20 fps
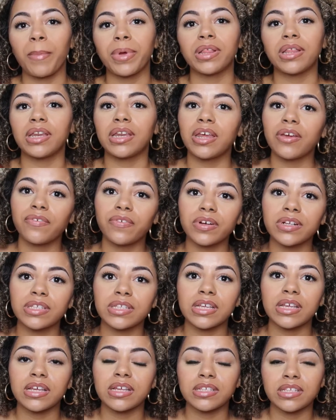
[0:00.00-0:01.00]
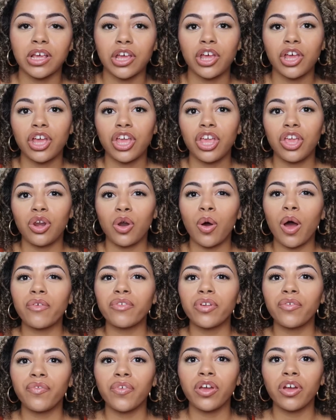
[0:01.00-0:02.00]
But the difference is you don't have
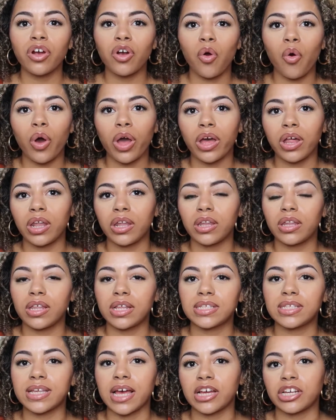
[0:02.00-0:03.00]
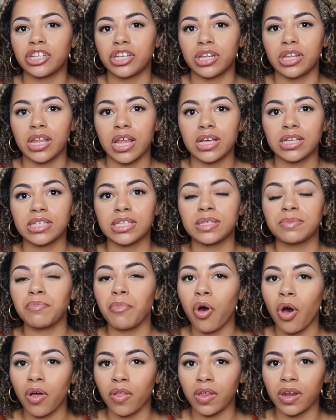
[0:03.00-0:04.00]
to finger coil the section like
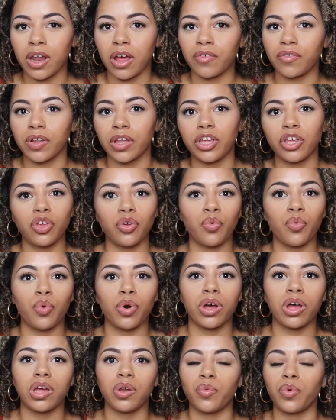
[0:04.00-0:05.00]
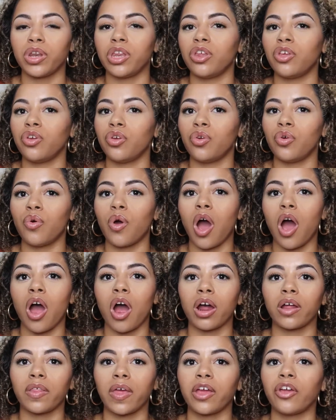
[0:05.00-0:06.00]
small enough like you would when you
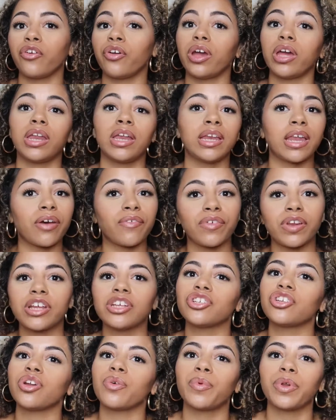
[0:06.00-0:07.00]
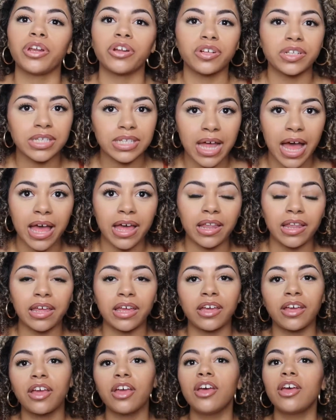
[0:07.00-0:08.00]
are like creating definition or when you're
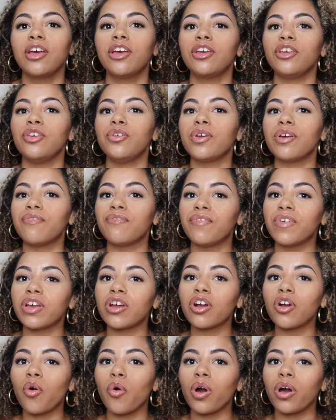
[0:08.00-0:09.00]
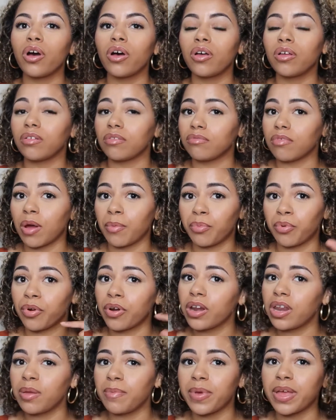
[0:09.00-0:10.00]
styling. You can finger coil a
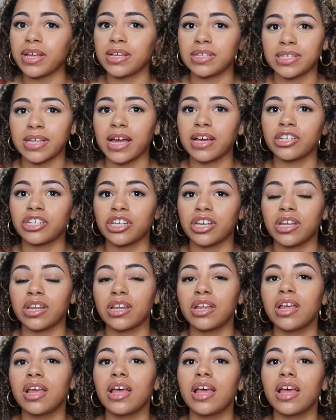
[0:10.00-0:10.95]
pretty big section.